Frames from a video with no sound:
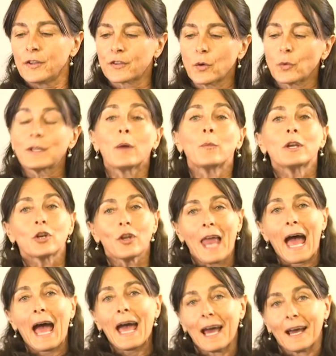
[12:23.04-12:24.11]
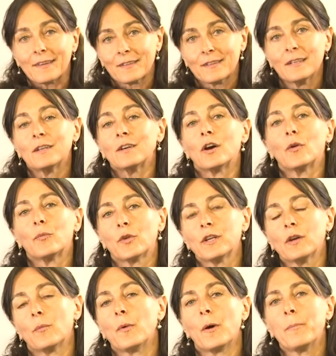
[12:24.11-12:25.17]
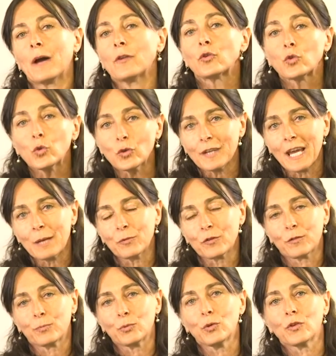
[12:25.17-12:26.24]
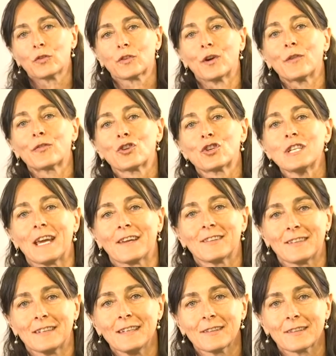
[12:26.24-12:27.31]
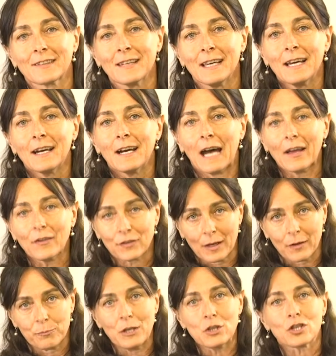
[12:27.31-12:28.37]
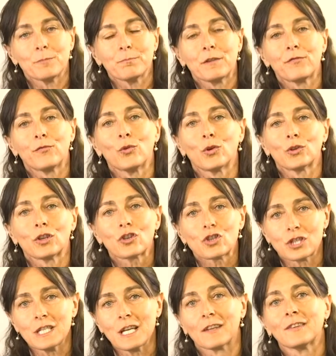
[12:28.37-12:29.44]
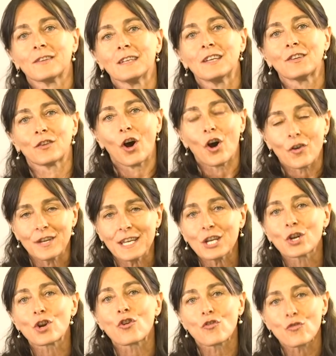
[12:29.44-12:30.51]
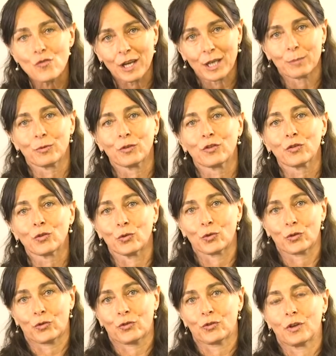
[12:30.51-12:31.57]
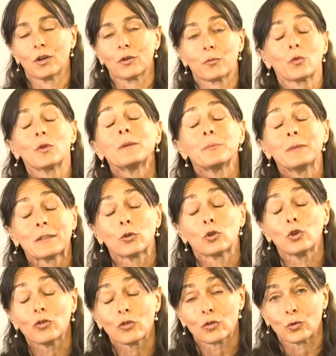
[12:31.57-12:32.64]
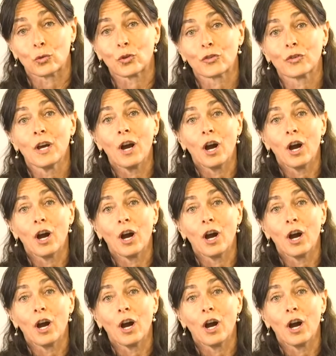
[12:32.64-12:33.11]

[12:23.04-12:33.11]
So then we're going to add about 2 tablespoons of chia seeds. As I mentioned before, the chia seeds are an incredible source, a good source